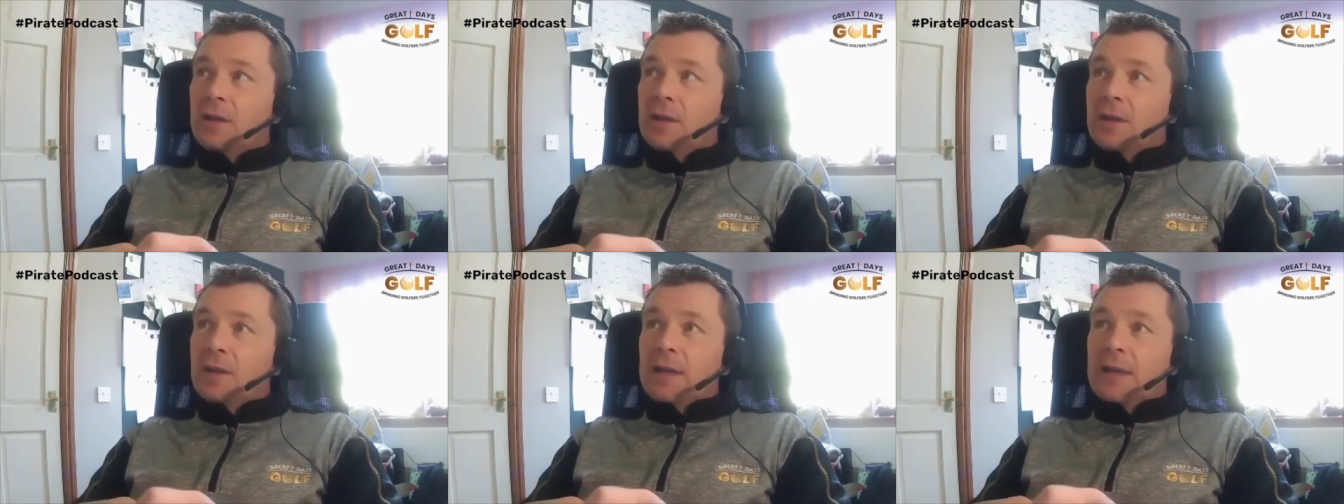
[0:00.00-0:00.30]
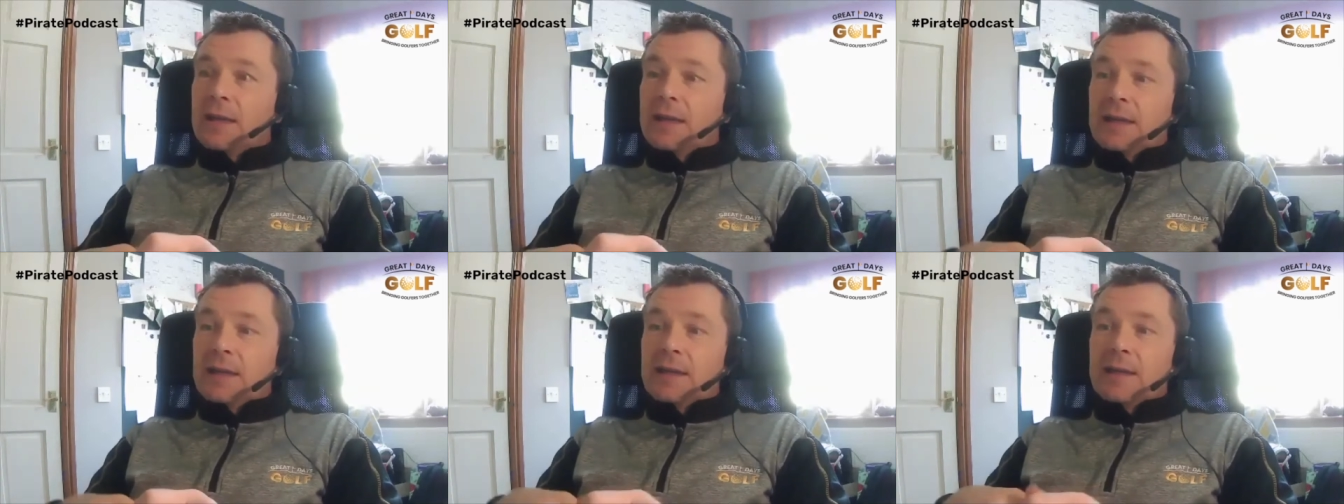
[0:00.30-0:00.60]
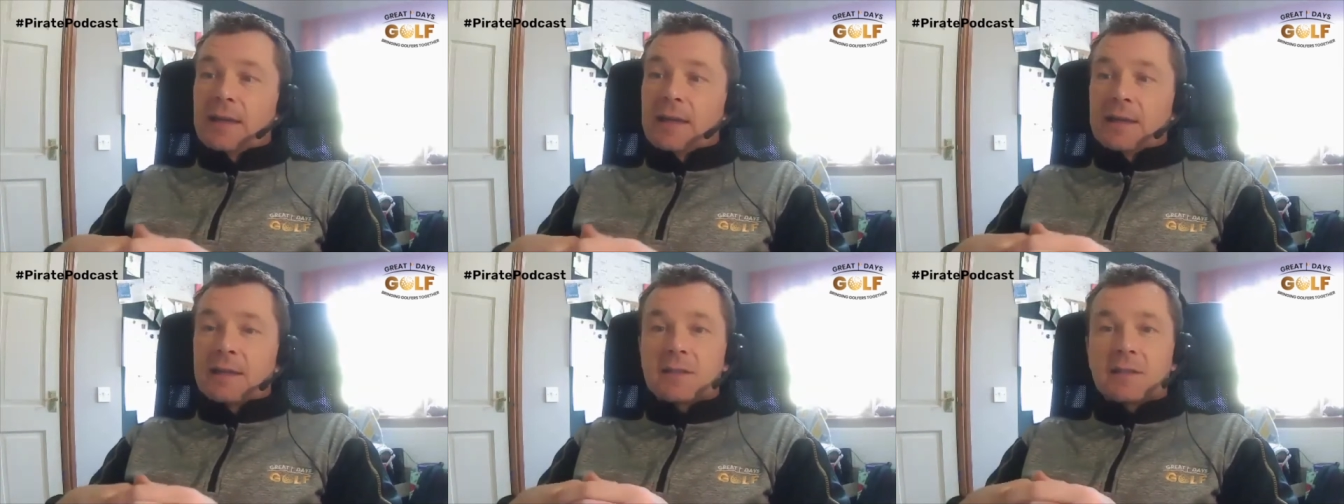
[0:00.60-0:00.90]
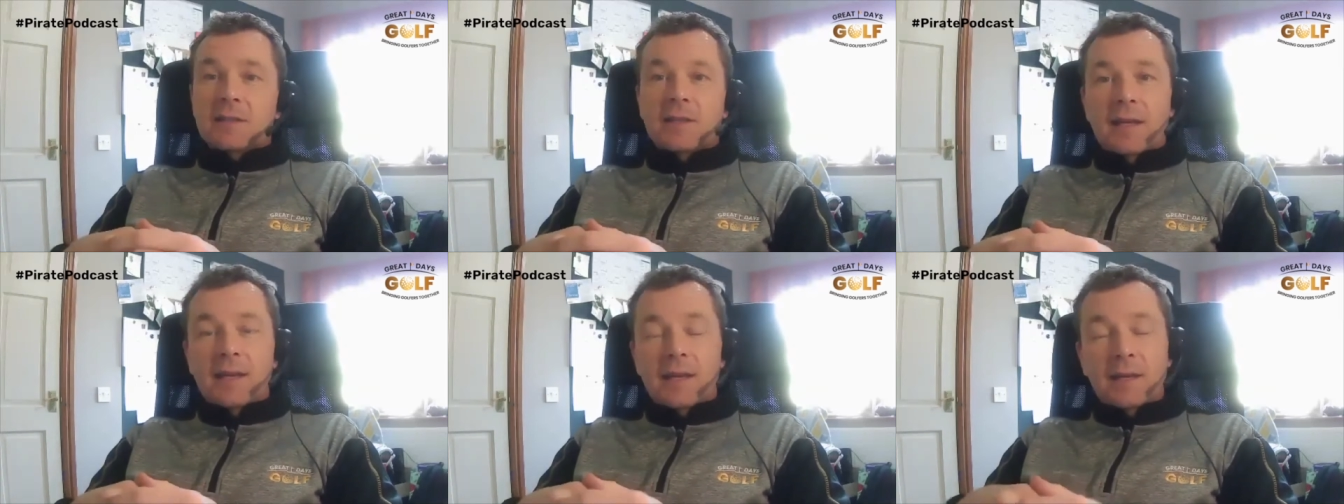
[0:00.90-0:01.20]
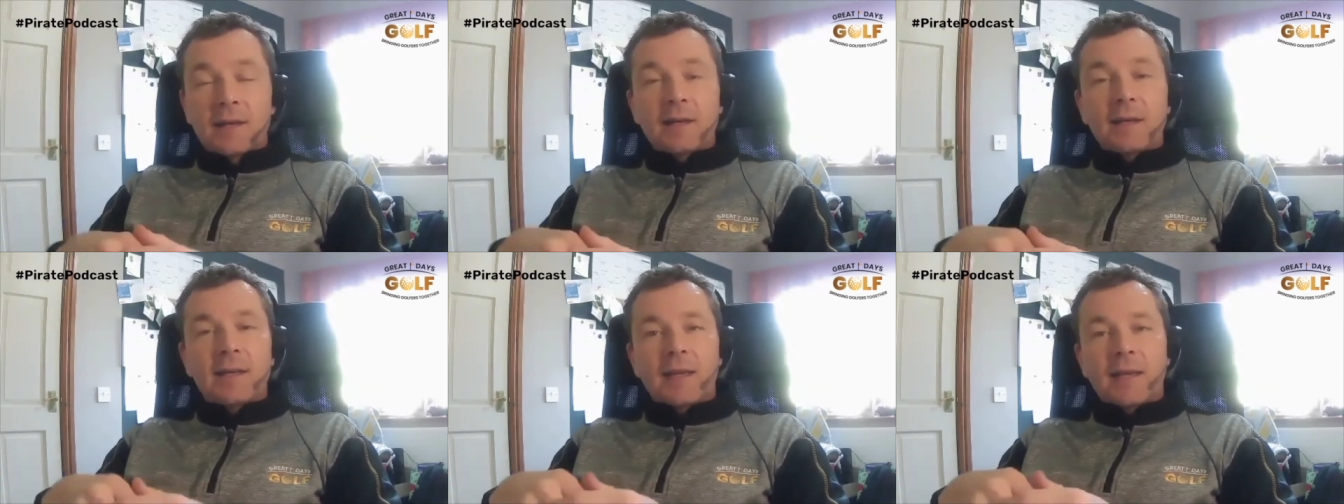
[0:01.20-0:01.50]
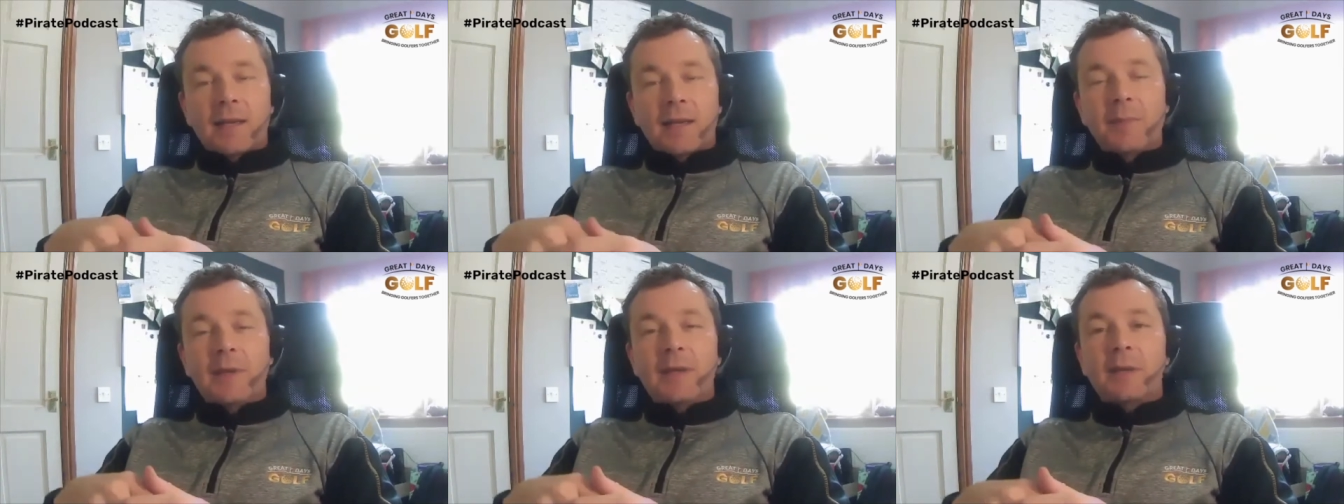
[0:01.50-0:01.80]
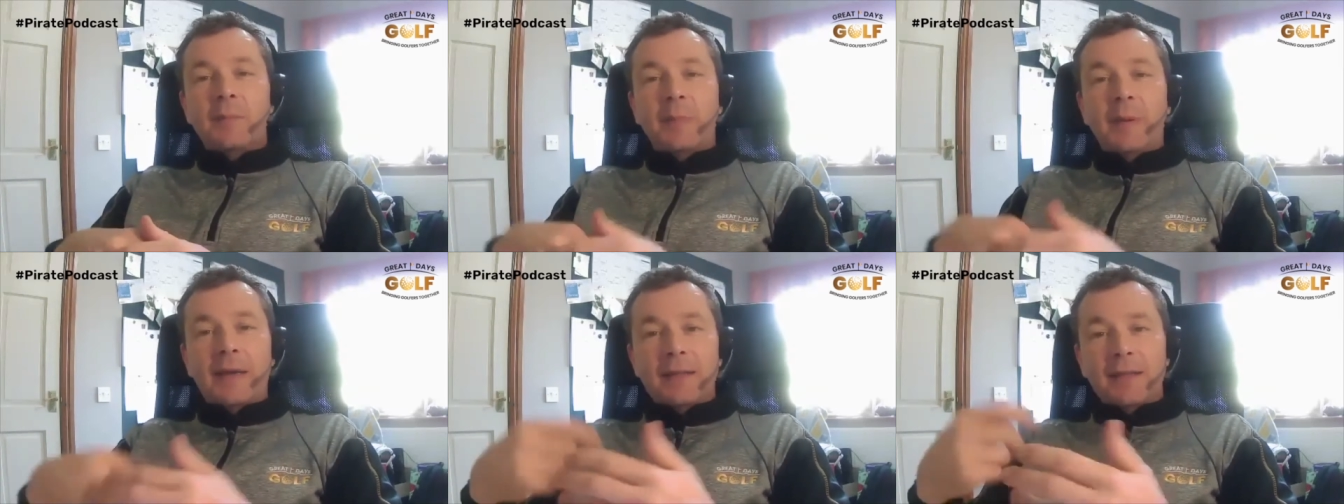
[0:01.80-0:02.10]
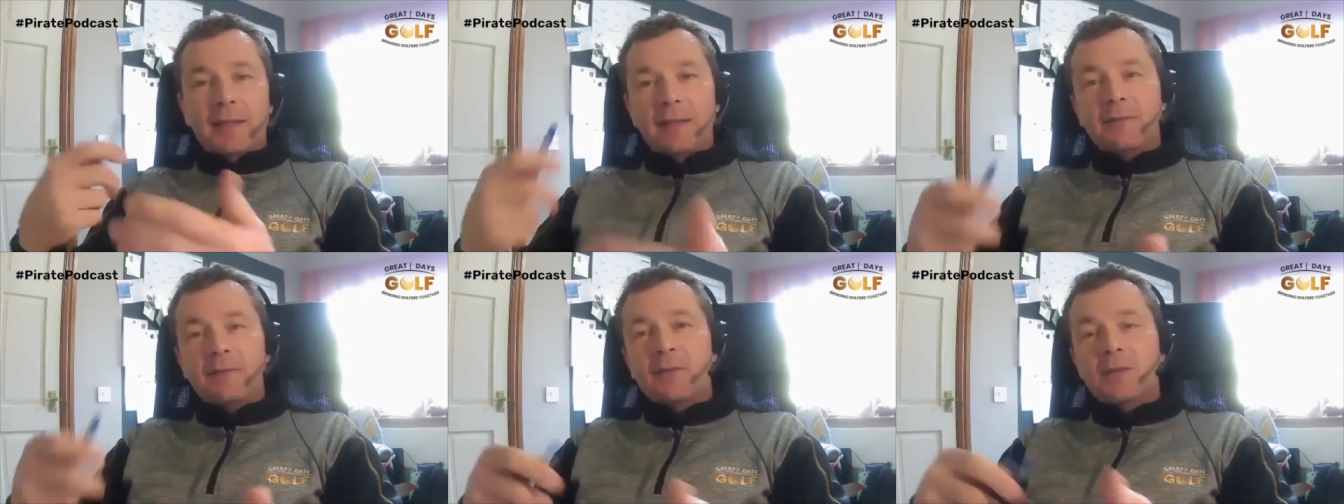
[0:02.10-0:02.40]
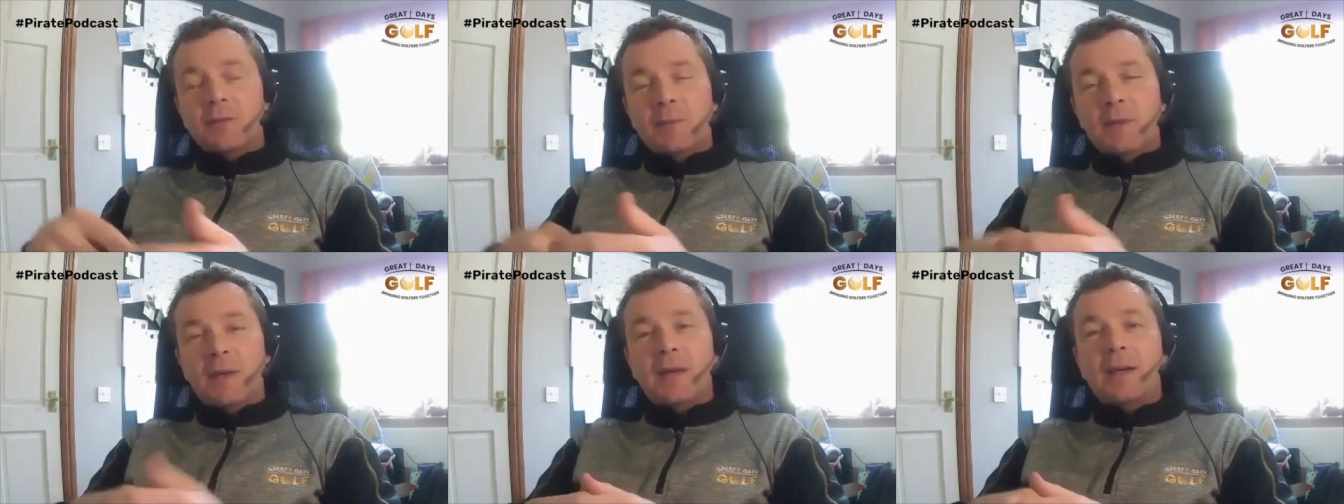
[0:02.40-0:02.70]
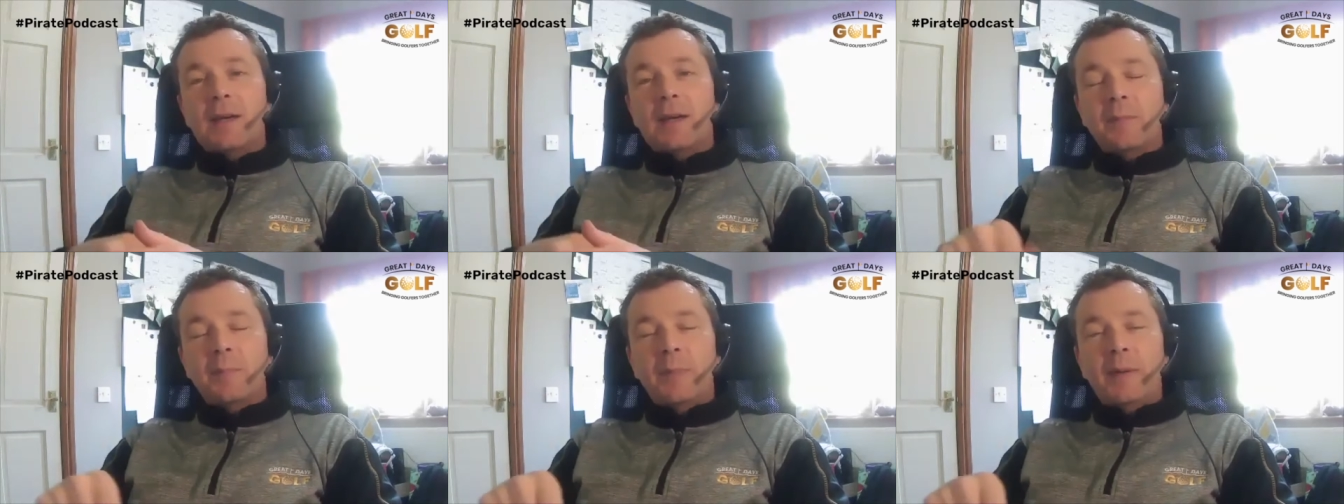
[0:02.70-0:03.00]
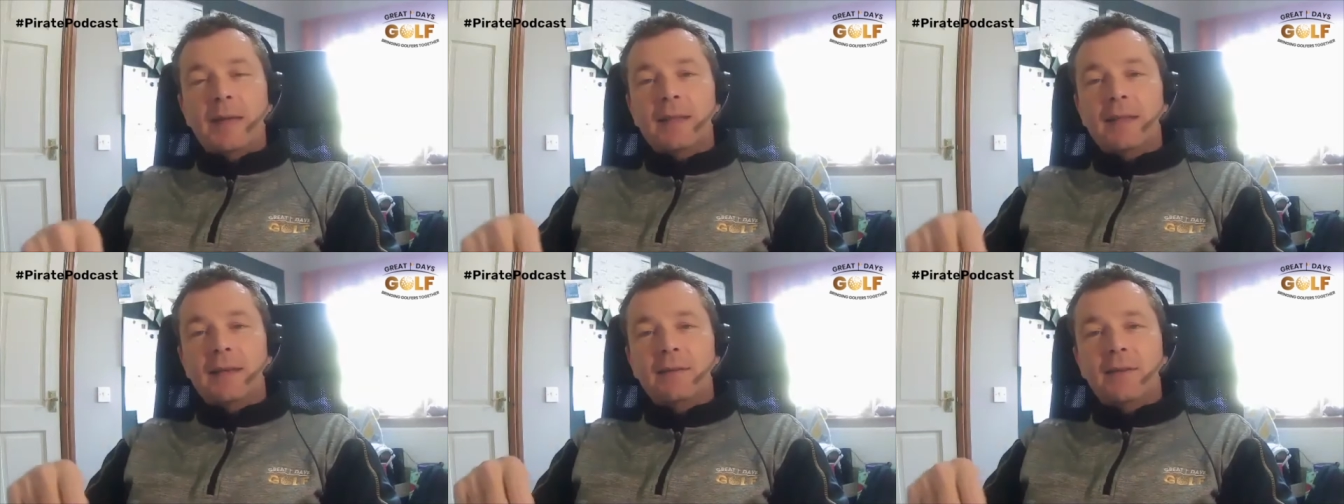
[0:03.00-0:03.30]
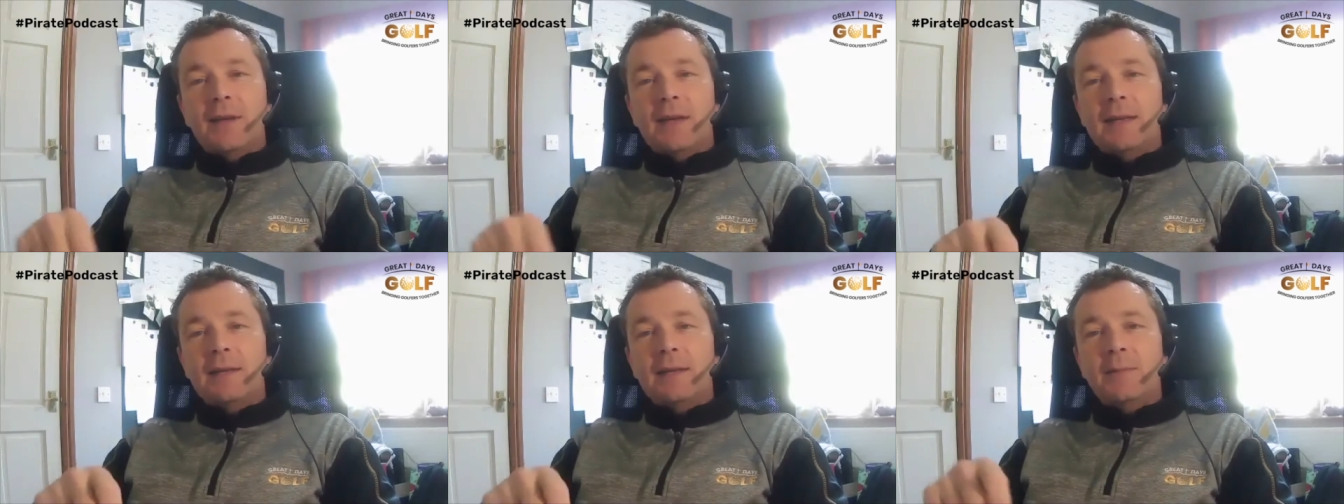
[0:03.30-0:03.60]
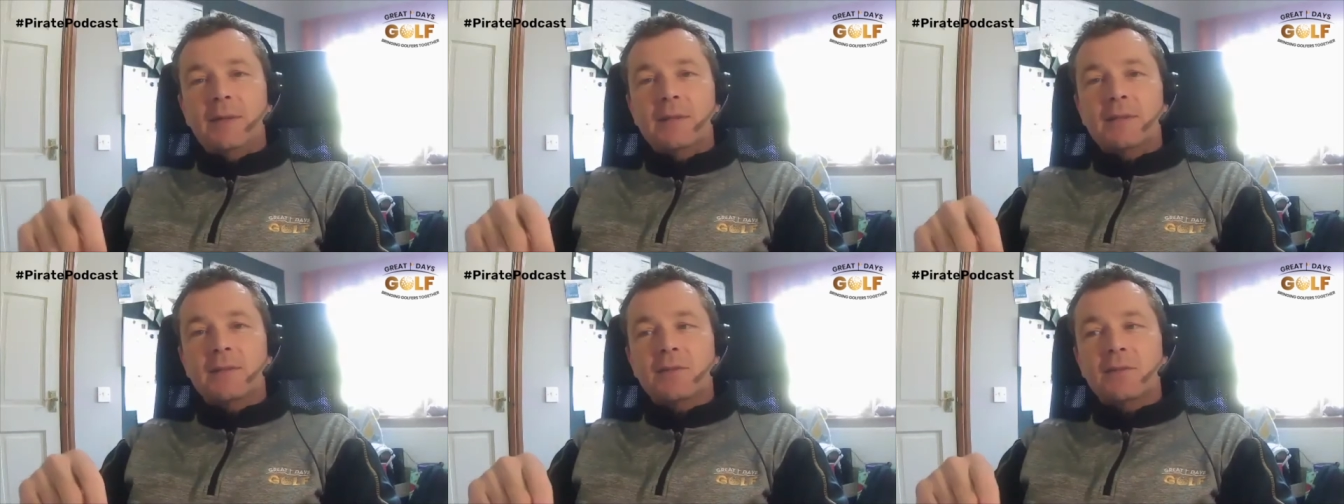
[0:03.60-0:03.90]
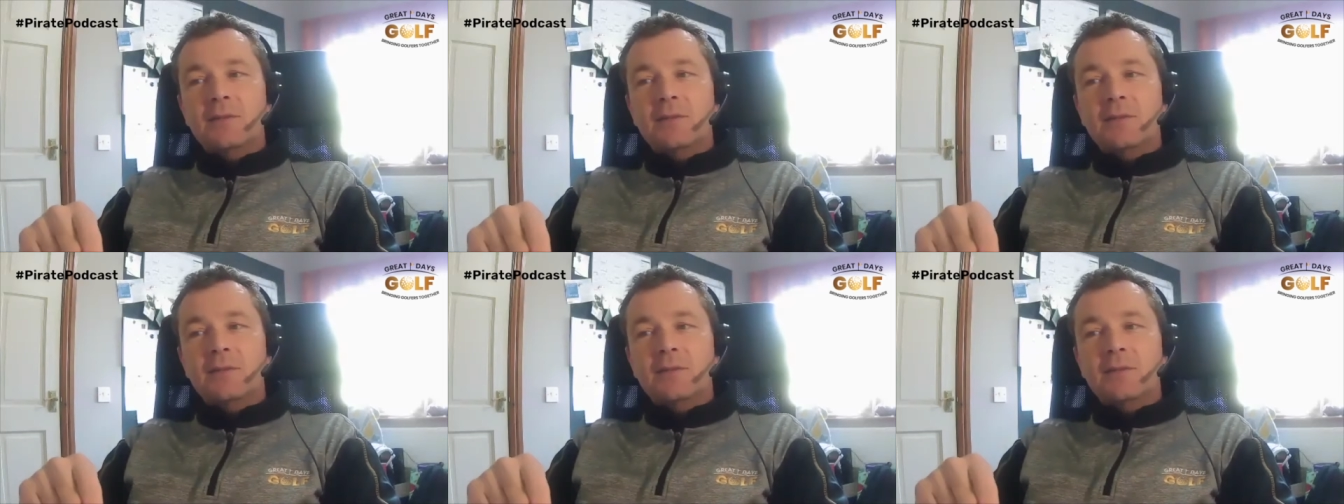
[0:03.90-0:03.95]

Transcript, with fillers: Uh, and still, it can be competitive because we are competitive animals.